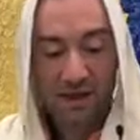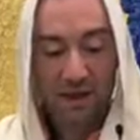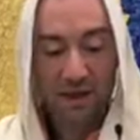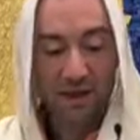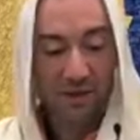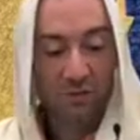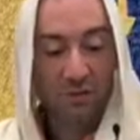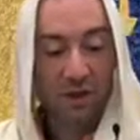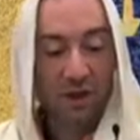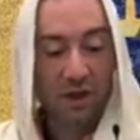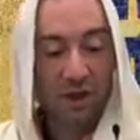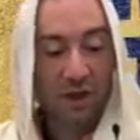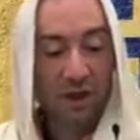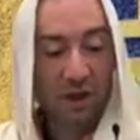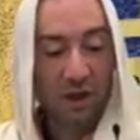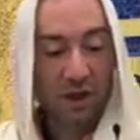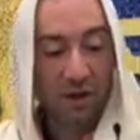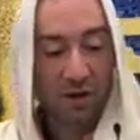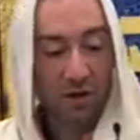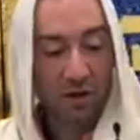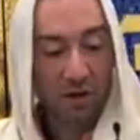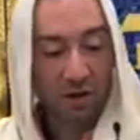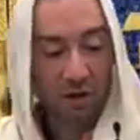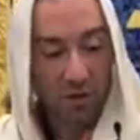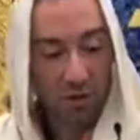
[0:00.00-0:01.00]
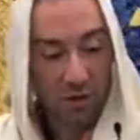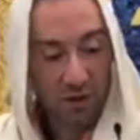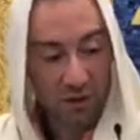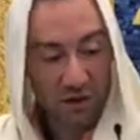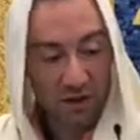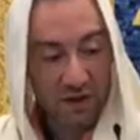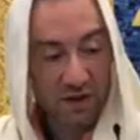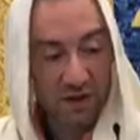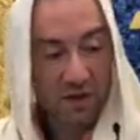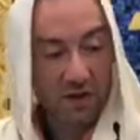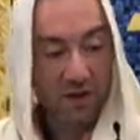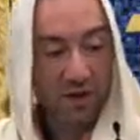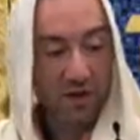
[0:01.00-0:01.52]
there is a mashal to
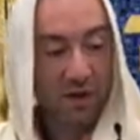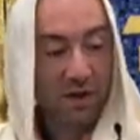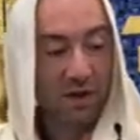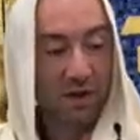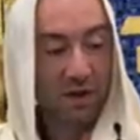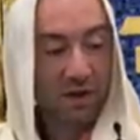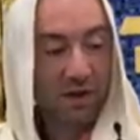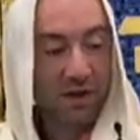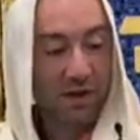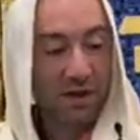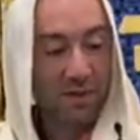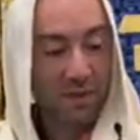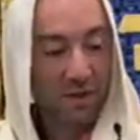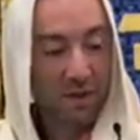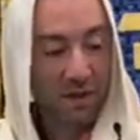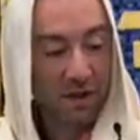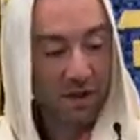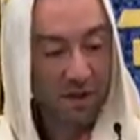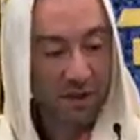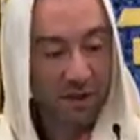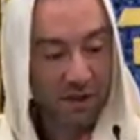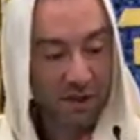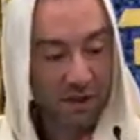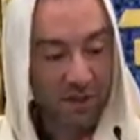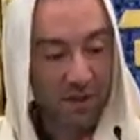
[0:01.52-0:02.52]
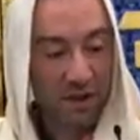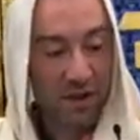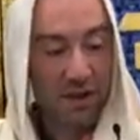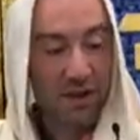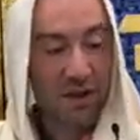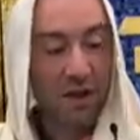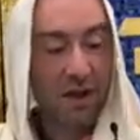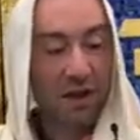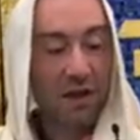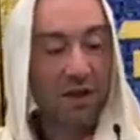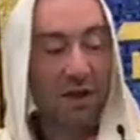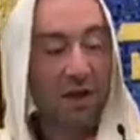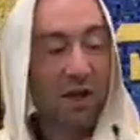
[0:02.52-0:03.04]
this explanation, there is a
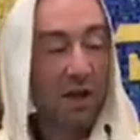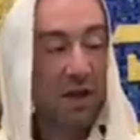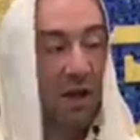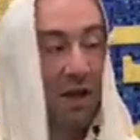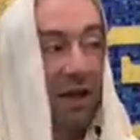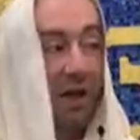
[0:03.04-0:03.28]
mashal.